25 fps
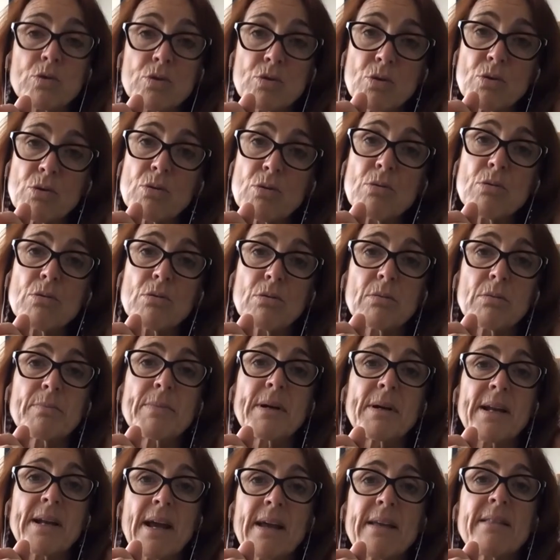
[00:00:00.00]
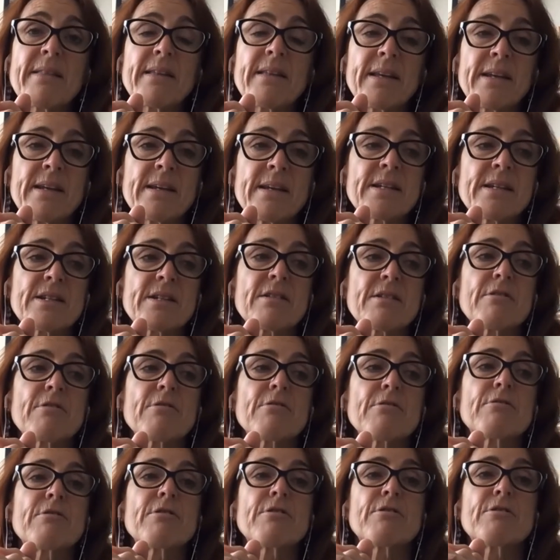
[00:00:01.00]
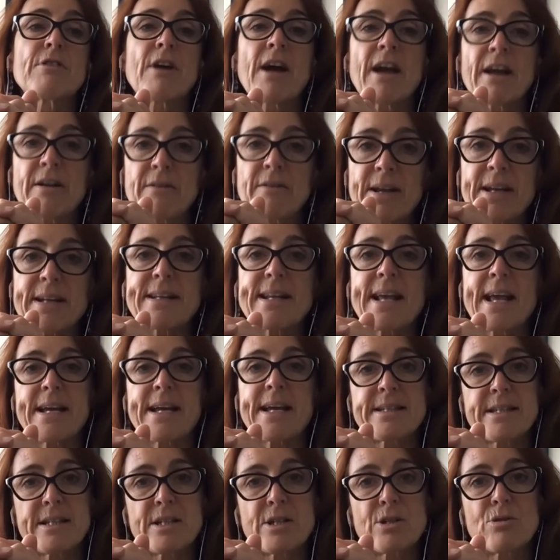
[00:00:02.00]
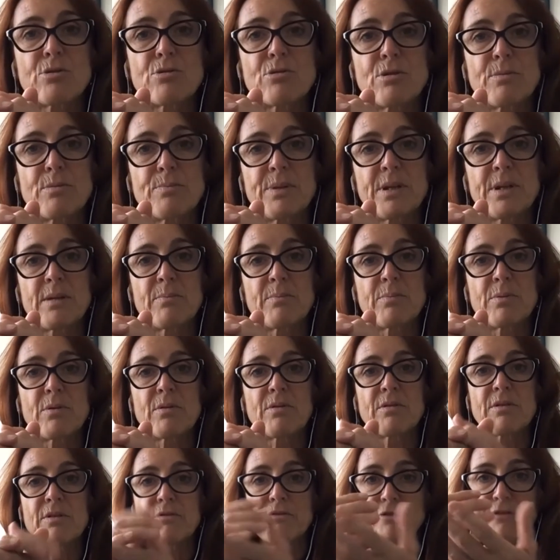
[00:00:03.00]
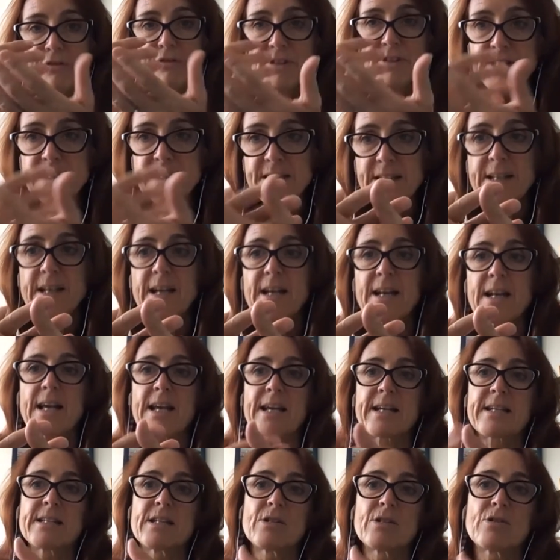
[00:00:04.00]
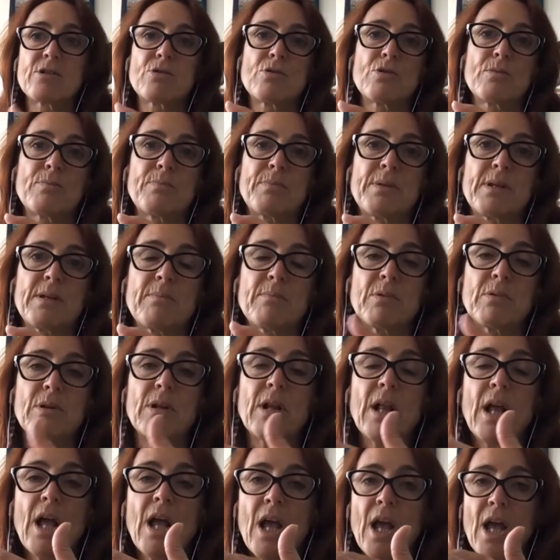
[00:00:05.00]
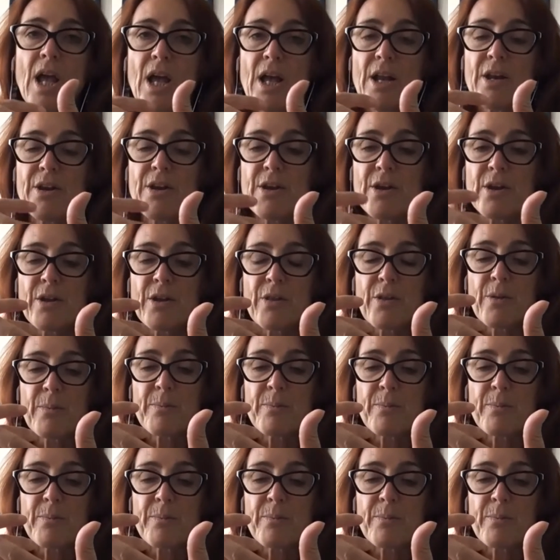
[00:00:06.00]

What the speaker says: school, but I think the direct access to the people, the physical access to the people, the